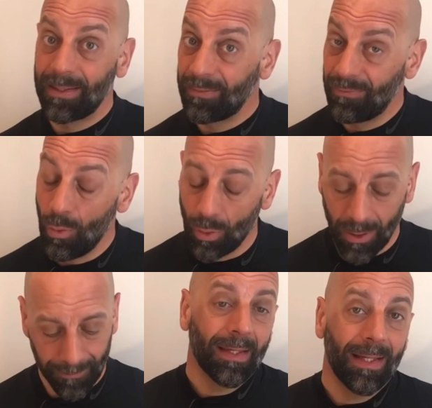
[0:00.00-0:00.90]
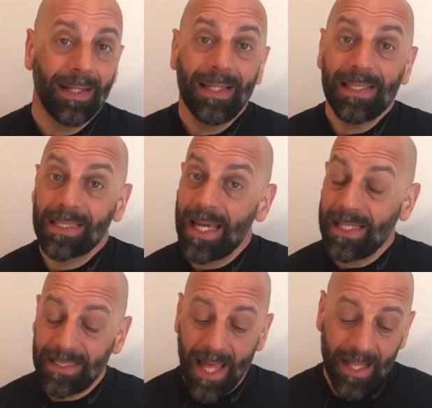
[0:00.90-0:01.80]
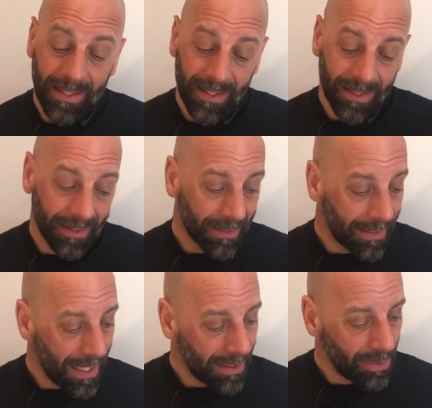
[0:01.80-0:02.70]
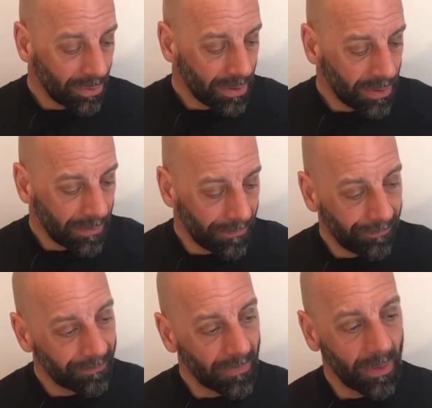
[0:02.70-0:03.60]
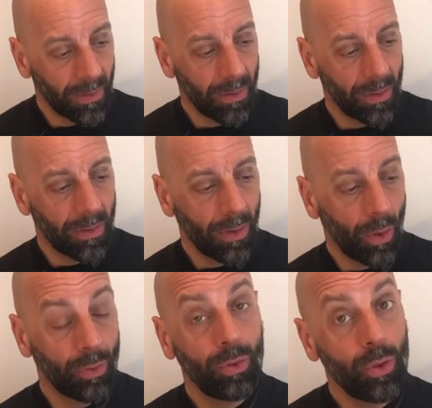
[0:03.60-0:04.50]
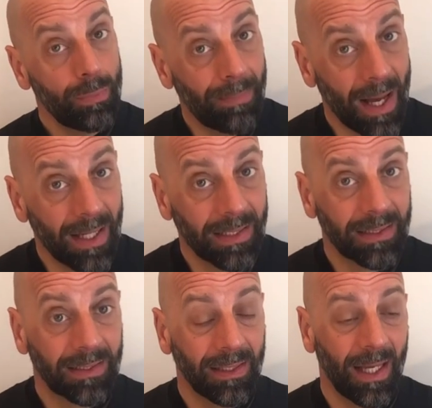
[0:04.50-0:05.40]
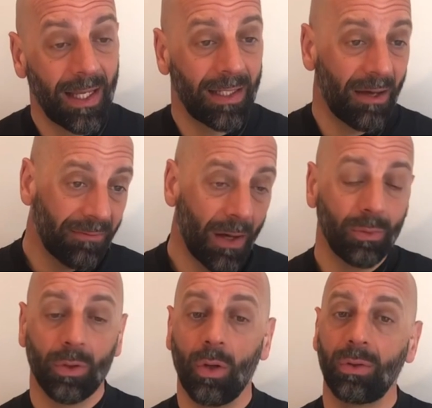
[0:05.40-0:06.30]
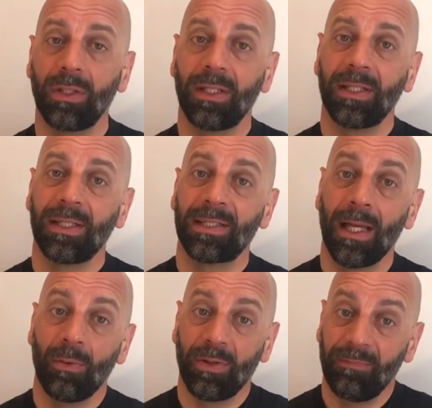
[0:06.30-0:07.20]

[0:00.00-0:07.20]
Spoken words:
fork. In this case then, Canyon on new bikes, and I found on some of the